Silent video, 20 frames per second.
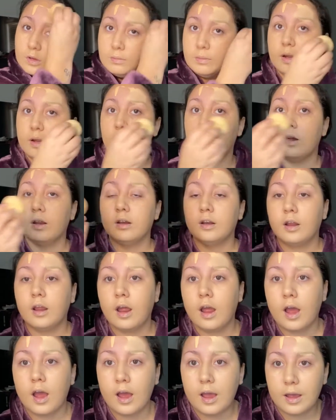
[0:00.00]
God,
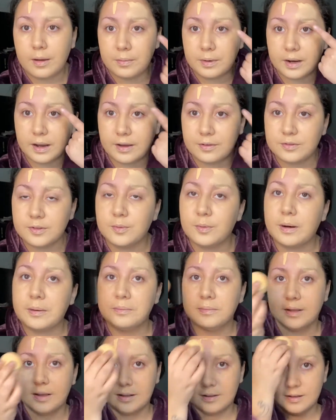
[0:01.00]
I'm gonna have to wipe
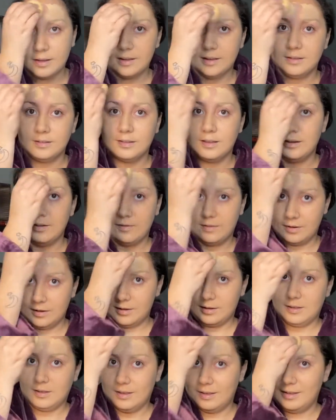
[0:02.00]
that. That is like
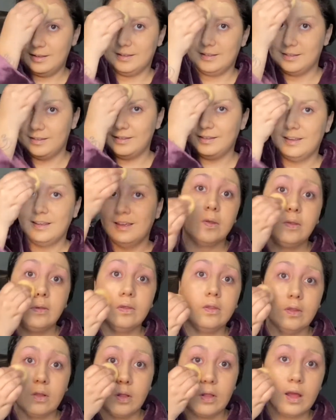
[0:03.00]
ridiculous. This
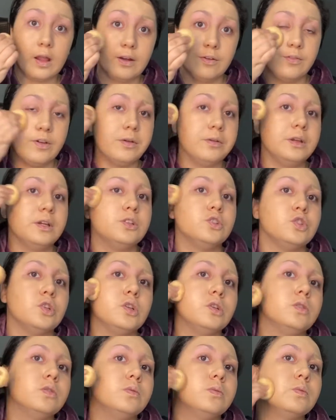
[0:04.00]
is a lot of foundation.
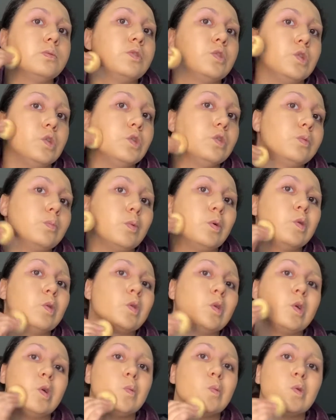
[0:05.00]
This is more than
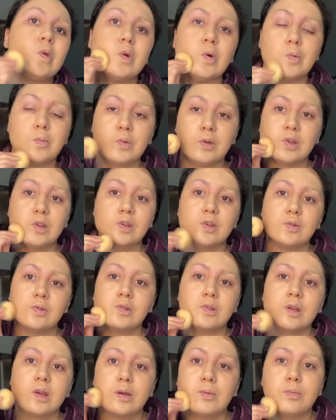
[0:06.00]
I would normally use.
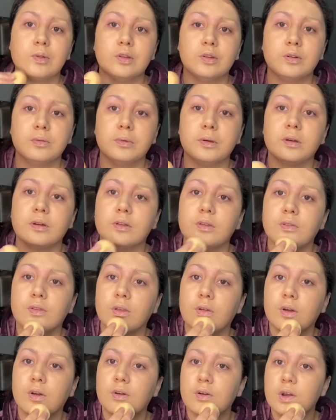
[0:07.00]
I'm a little bit
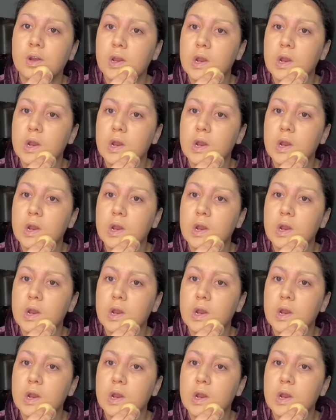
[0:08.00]
concerned.